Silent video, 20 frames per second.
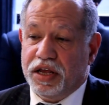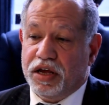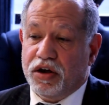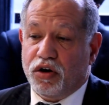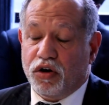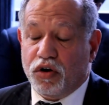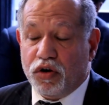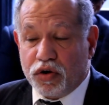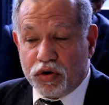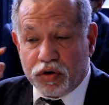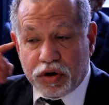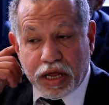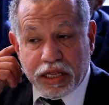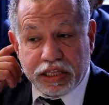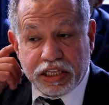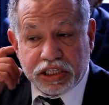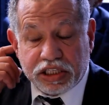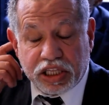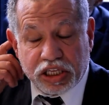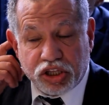or a
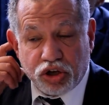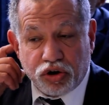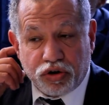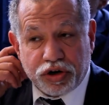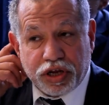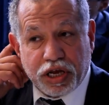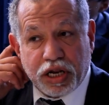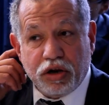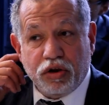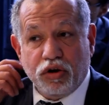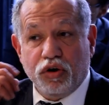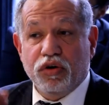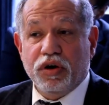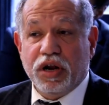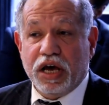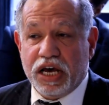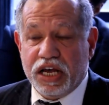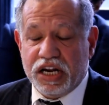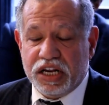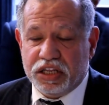dictatorial or
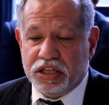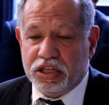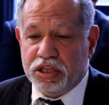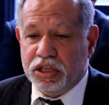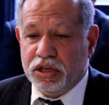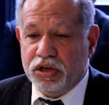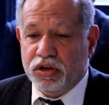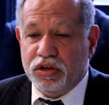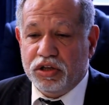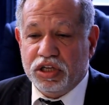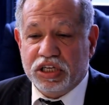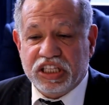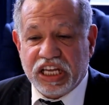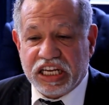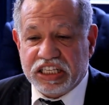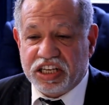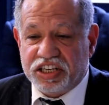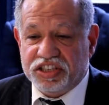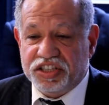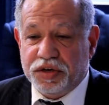a hereditary
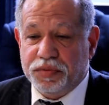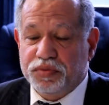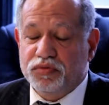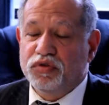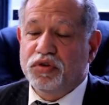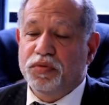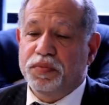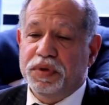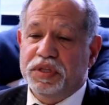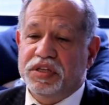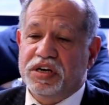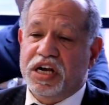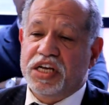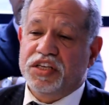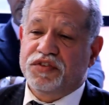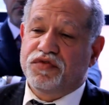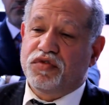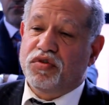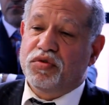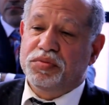dictatorship could be
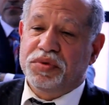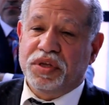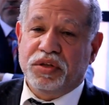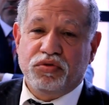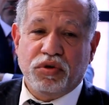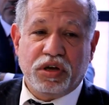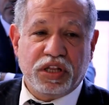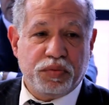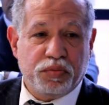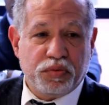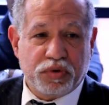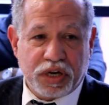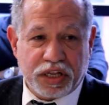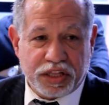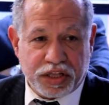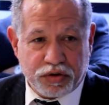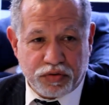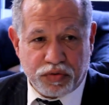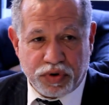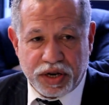transformed into a
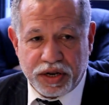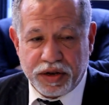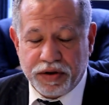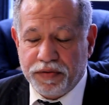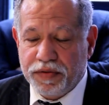democratic one.